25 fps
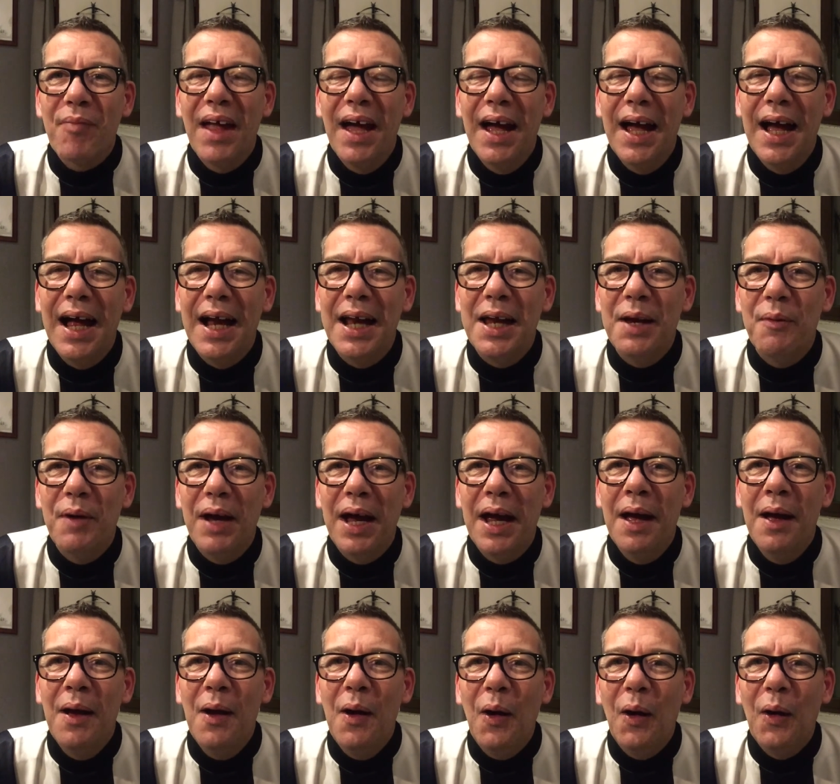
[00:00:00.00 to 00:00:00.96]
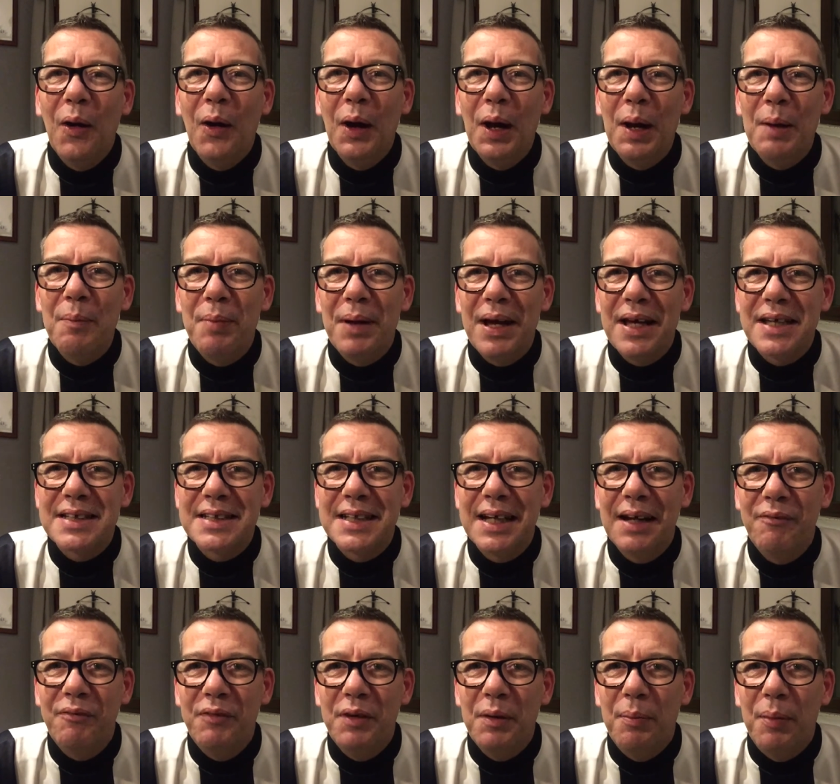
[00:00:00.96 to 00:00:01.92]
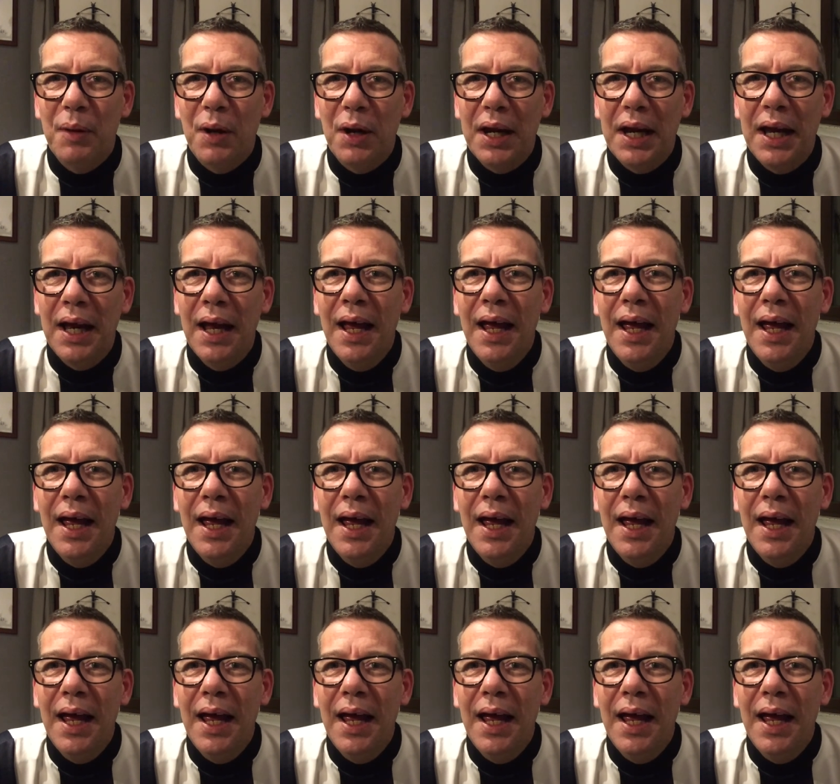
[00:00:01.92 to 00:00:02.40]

Anyway, all the best, everybody,